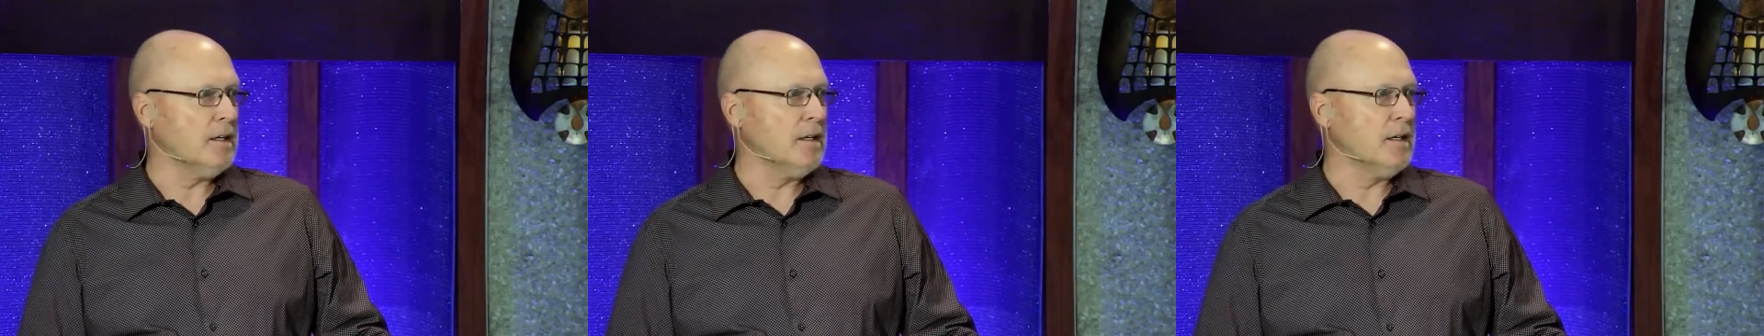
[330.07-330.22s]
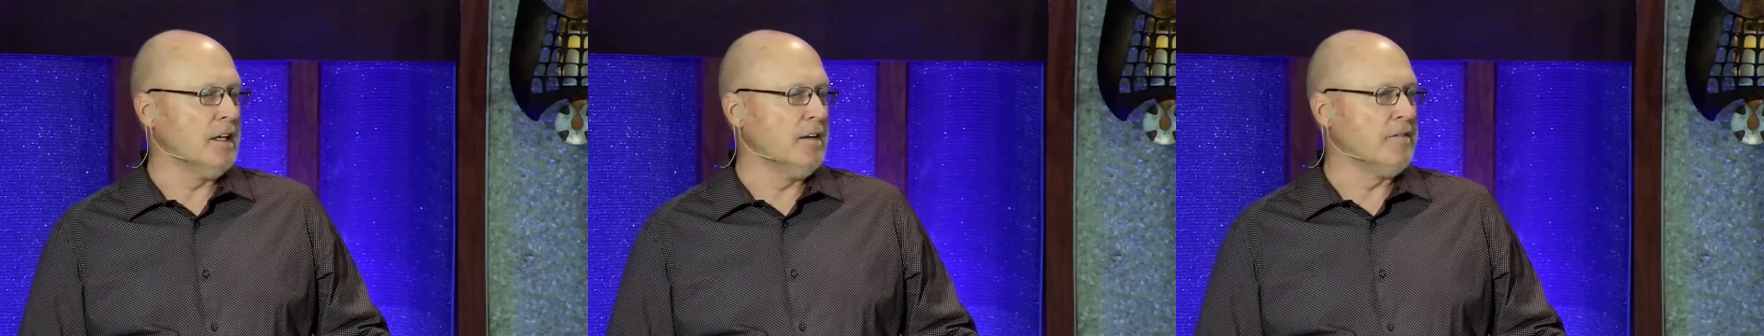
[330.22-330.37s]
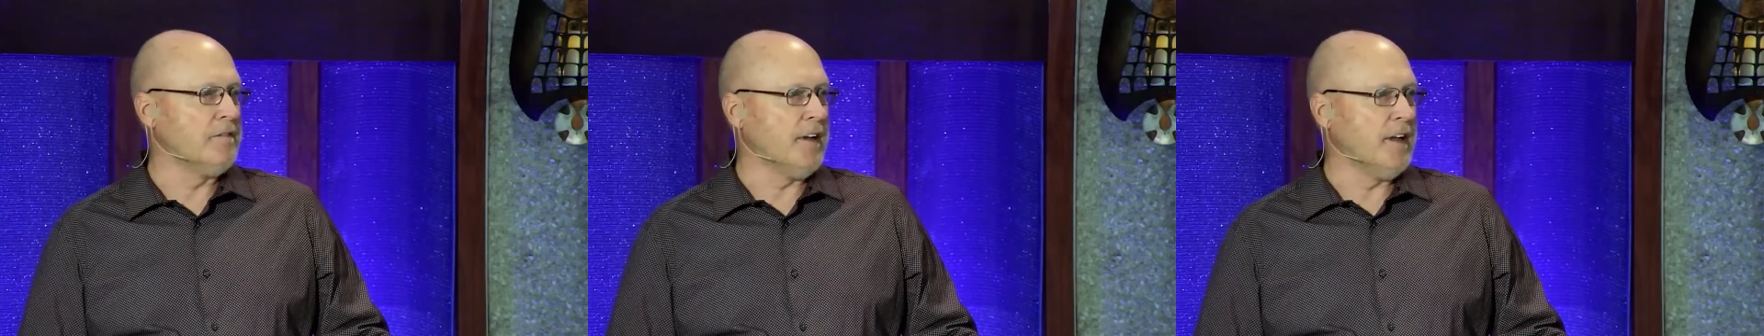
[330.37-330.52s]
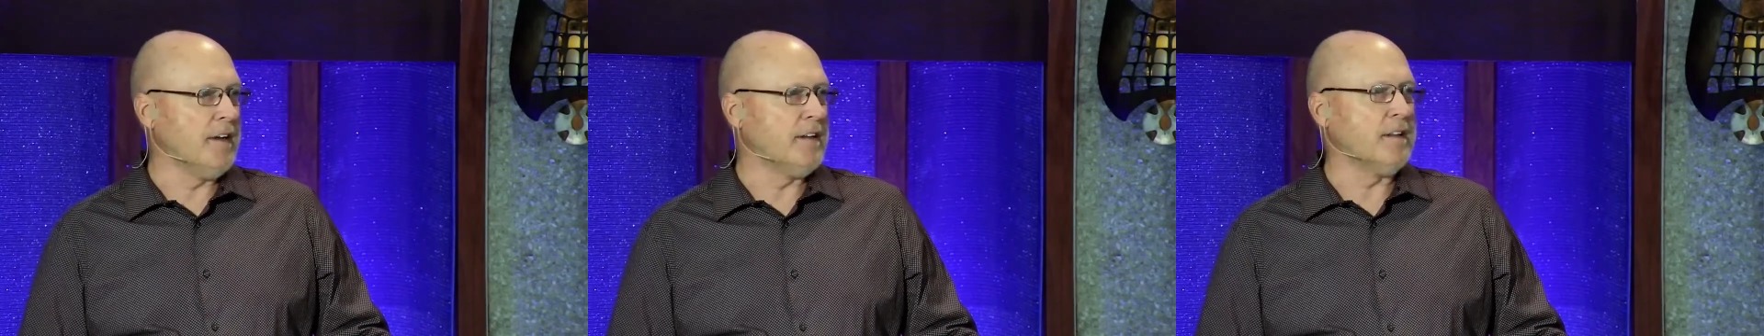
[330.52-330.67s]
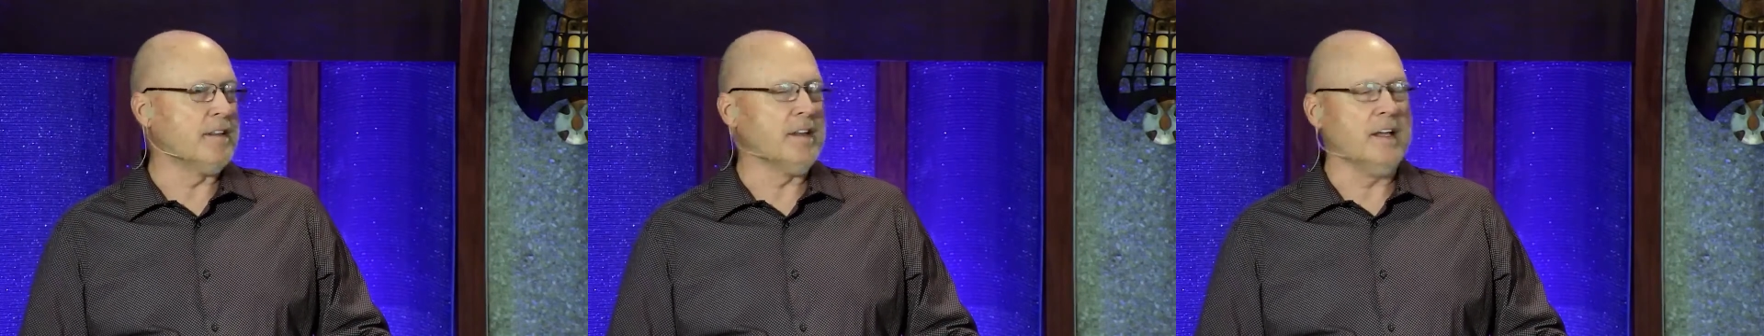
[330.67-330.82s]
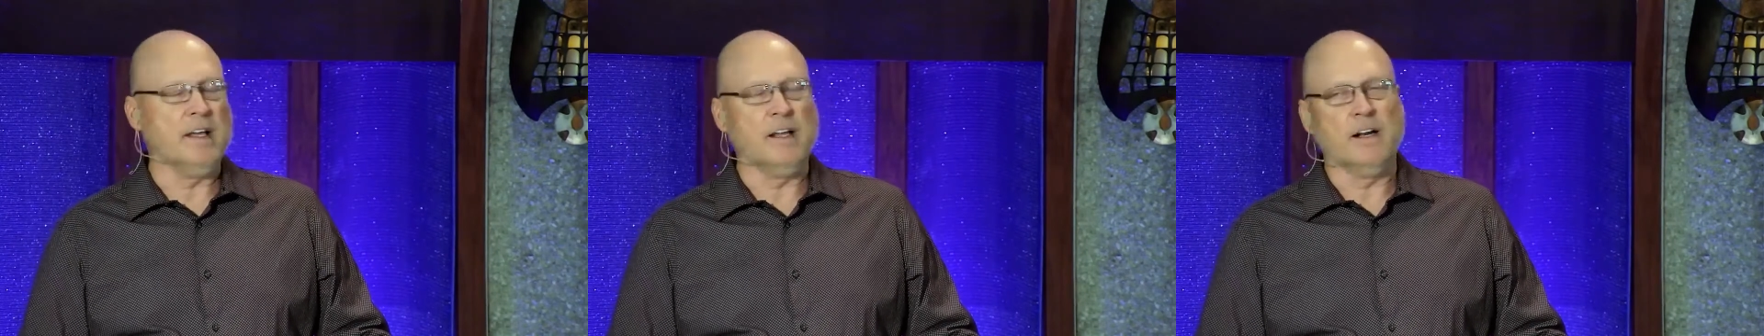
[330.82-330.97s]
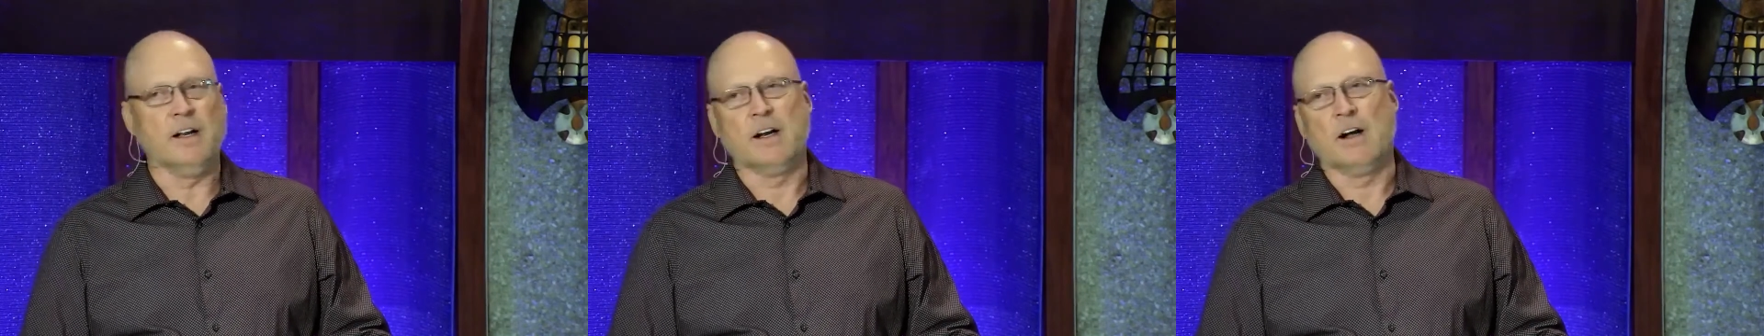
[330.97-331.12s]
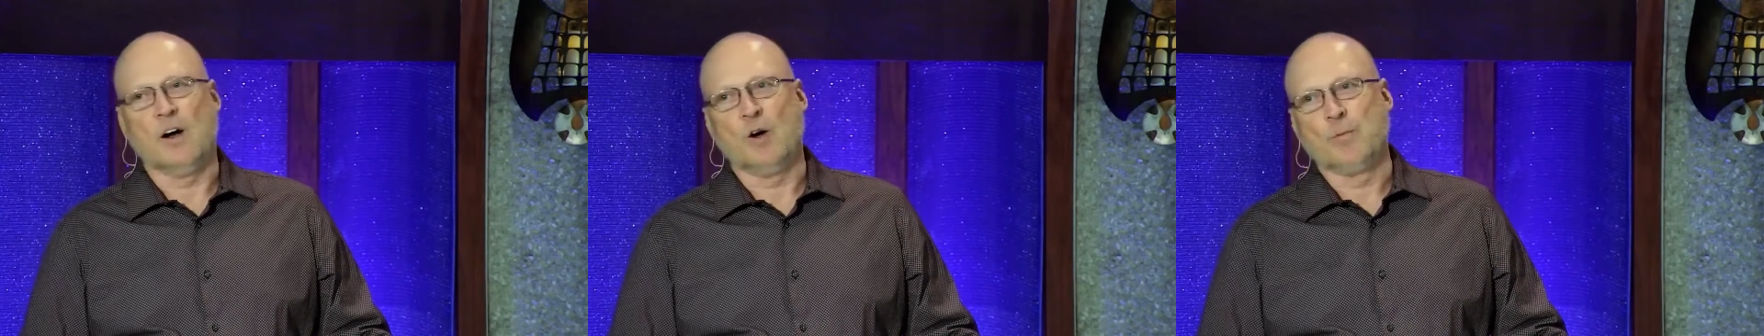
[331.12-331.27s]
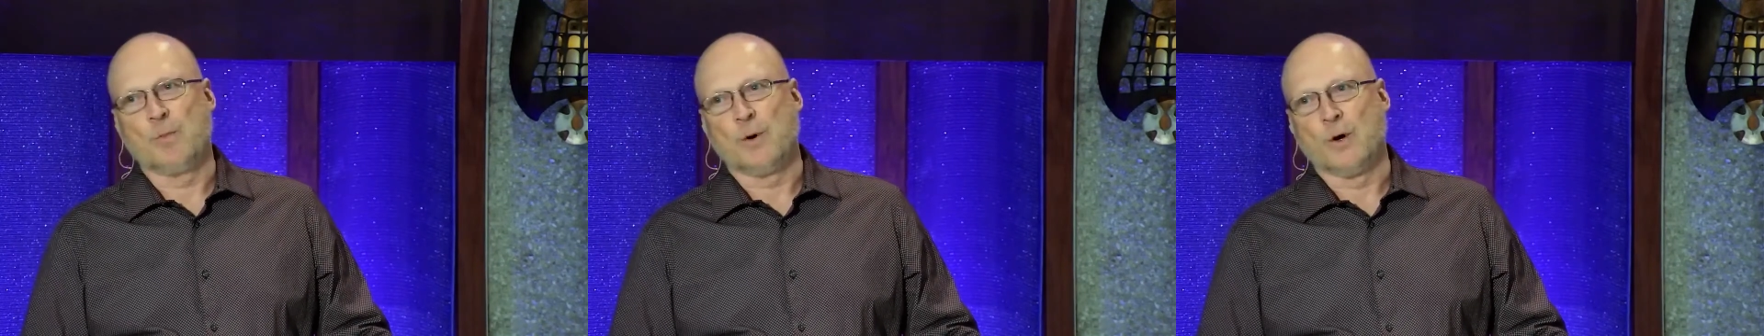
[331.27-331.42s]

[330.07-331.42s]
invented the In N Out